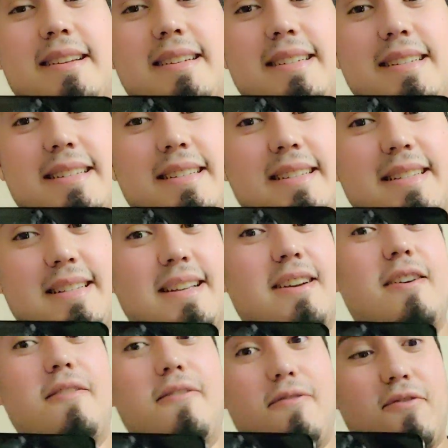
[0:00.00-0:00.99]
of
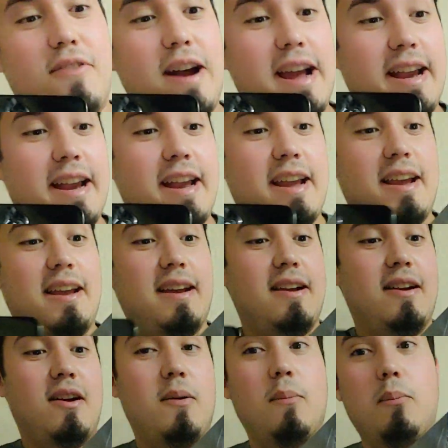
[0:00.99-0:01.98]
Friday on
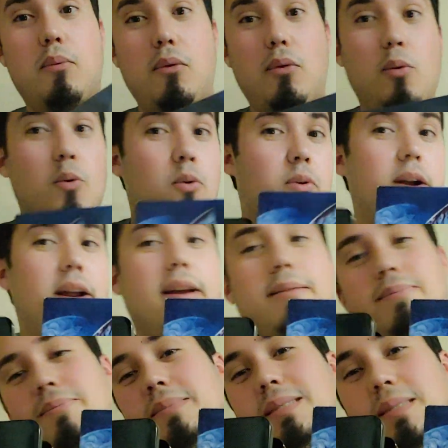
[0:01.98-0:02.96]

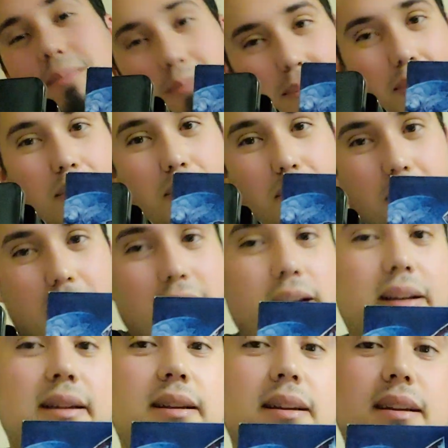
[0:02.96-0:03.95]
Blu-ray.
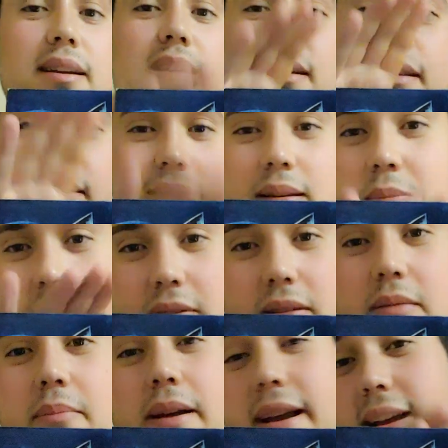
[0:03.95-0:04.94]
Some of them I guess
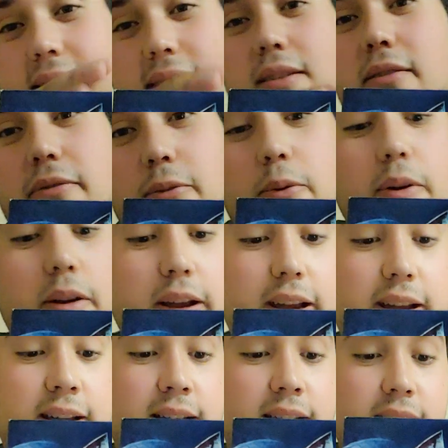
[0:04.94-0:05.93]
are 4K,
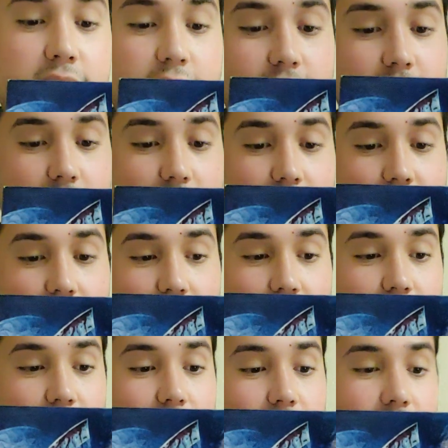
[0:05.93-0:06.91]

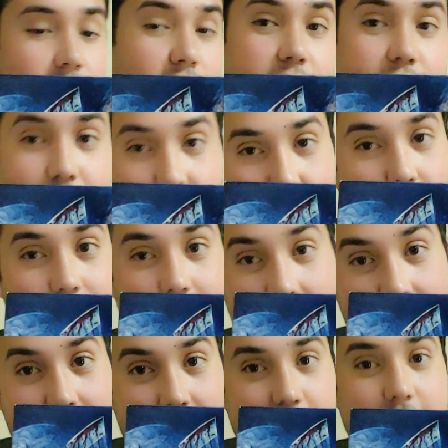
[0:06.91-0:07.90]
2K.
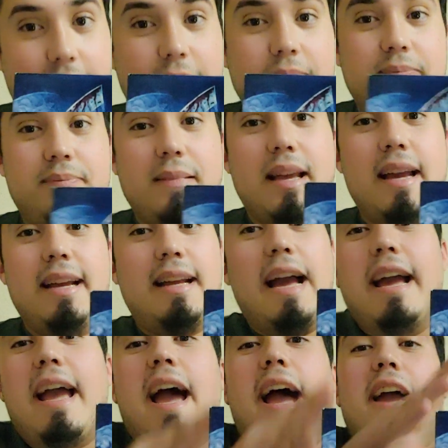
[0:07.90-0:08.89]
I
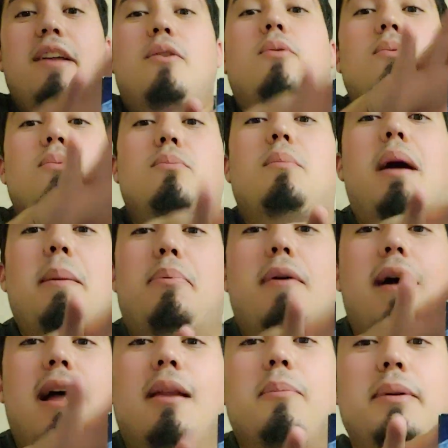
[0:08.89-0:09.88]
don't, my problem with
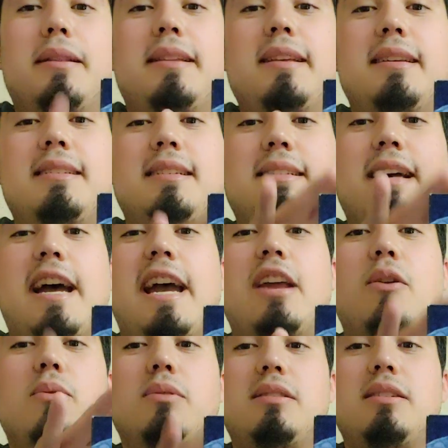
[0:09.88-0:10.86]
this is I don't see,
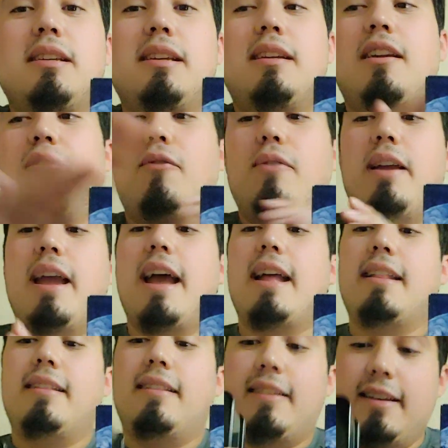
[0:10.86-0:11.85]
if we had
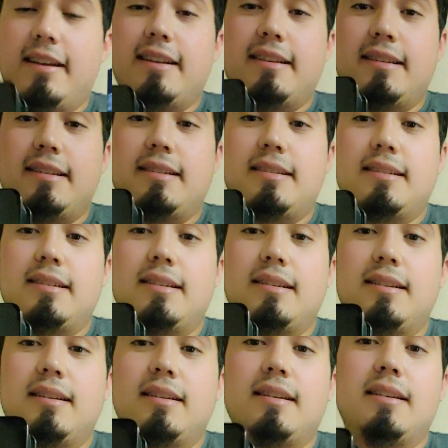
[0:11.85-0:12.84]
this,
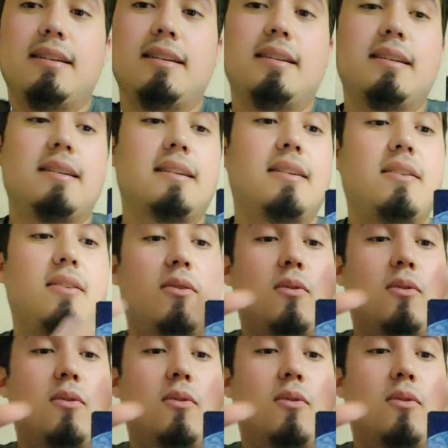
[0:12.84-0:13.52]
why